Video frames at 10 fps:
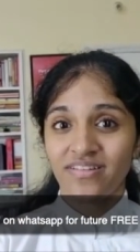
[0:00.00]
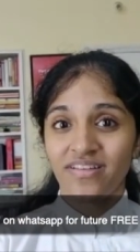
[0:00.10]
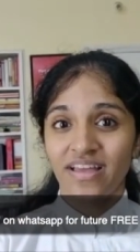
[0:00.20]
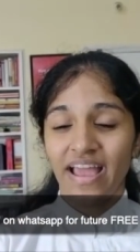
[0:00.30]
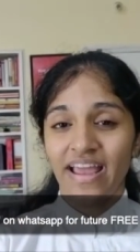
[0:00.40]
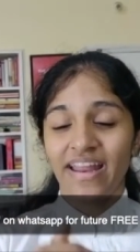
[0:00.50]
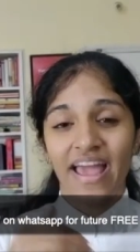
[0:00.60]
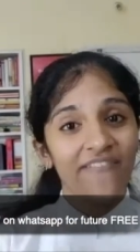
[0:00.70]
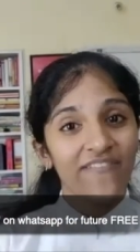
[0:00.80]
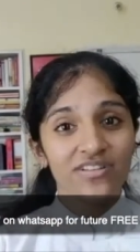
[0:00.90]
and
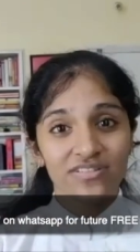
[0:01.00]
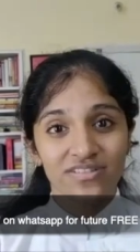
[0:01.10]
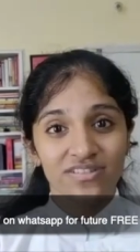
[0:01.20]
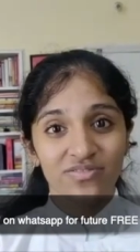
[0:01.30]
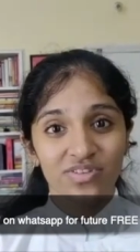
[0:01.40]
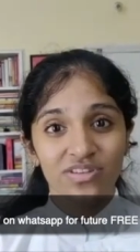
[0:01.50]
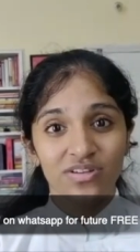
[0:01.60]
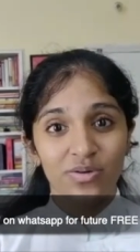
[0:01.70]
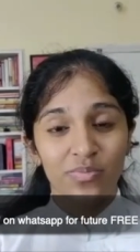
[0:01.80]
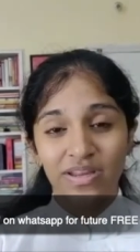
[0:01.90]
have a discussion with
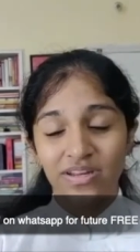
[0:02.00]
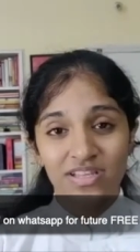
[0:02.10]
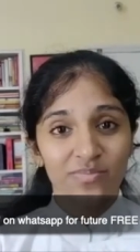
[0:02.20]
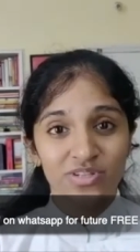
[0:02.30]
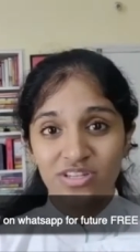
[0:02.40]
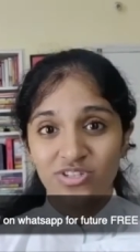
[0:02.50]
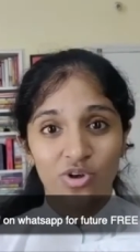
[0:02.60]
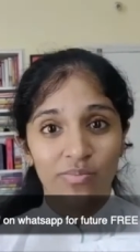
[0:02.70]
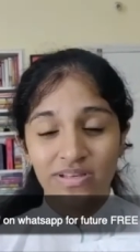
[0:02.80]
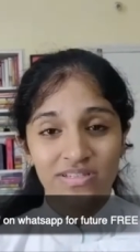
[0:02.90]
my receptionist or
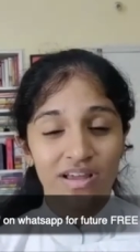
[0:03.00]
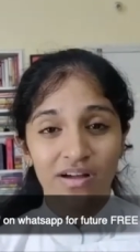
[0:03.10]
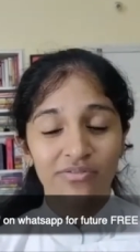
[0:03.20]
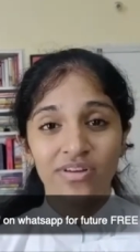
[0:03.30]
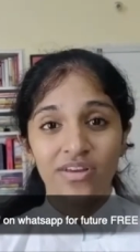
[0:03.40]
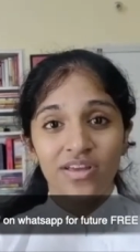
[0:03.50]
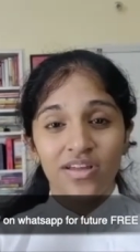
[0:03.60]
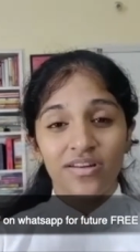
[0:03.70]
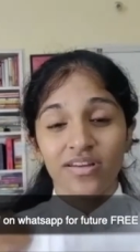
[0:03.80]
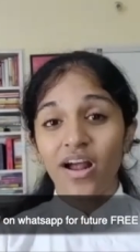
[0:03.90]
my staff
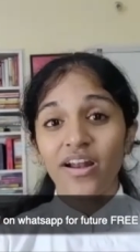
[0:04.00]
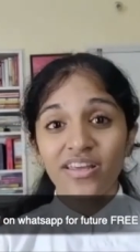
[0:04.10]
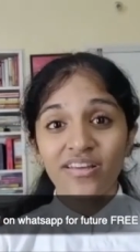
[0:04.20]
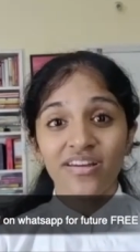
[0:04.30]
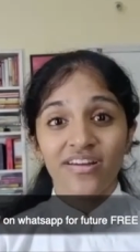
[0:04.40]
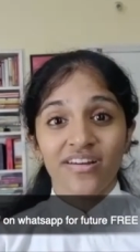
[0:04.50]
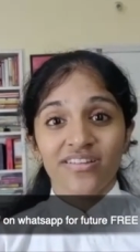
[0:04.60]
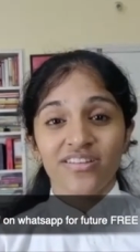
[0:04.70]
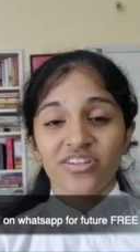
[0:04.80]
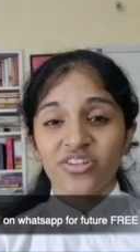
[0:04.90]
regarding
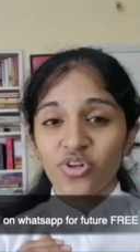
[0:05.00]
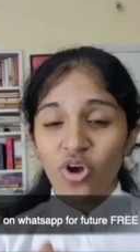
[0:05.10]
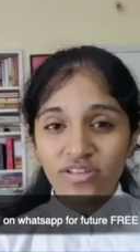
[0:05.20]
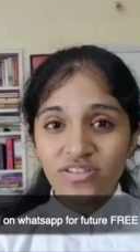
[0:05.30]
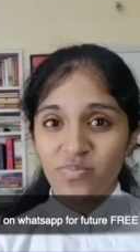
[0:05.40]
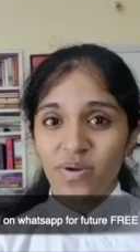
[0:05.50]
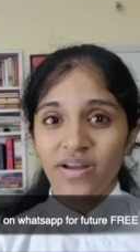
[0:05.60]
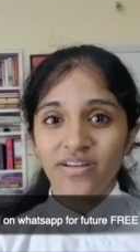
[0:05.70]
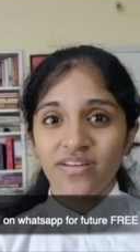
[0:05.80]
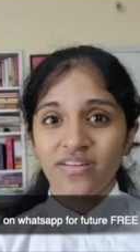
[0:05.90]
the cost
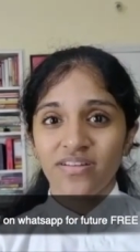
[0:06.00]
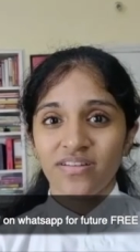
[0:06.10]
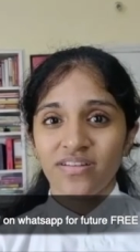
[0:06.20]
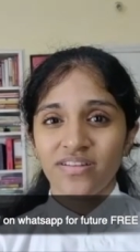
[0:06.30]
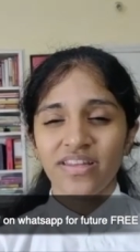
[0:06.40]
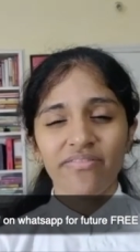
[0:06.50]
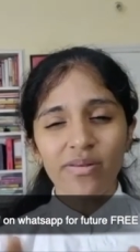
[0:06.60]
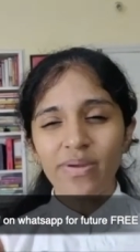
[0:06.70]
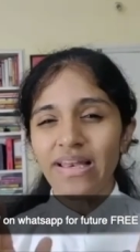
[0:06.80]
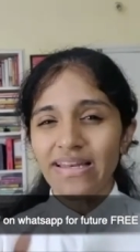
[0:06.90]
part, they will
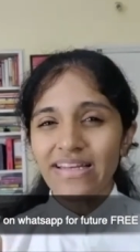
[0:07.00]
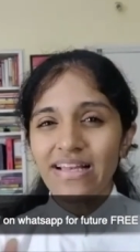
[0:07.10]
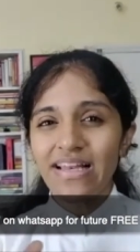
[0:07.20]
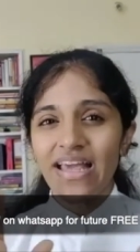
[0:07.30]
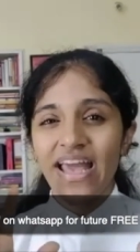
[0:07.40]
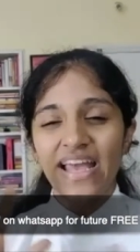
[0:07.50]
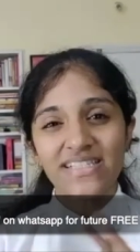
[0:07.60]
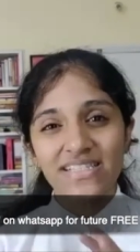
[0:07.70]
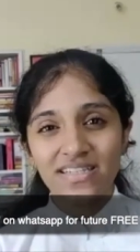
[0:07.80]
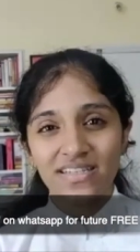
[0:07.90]
be little
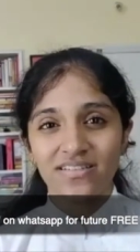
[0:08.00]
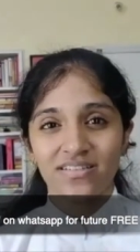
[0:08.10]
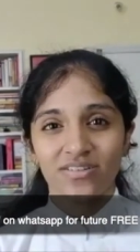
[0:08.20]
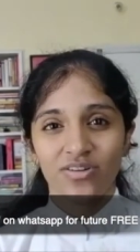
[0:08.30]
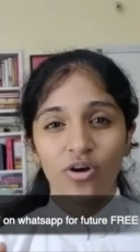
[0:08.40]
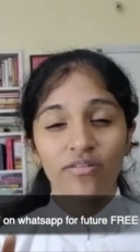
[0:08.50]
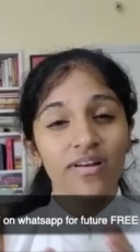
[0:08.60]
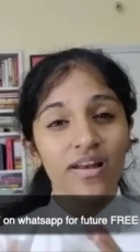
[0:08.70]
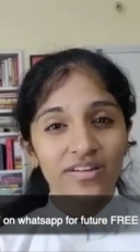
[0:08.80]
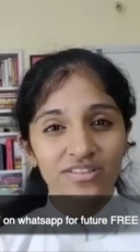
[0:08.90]
hesitant or
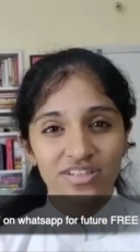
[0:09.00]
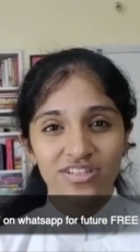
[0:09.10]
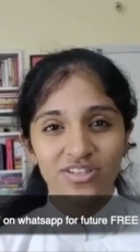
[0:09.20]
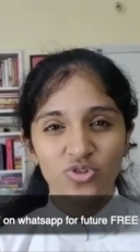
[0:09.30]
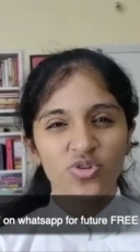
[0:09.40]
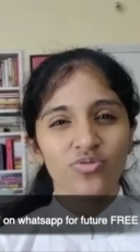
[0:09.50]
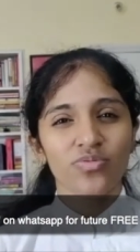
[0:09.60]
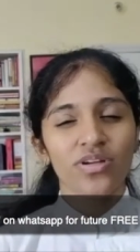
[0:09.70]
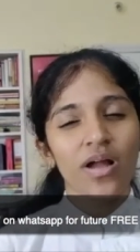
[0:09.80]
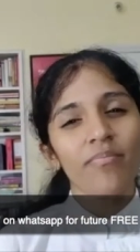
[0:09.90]
reluctant to
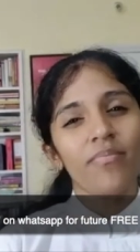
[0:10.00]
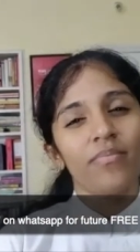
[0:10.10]
come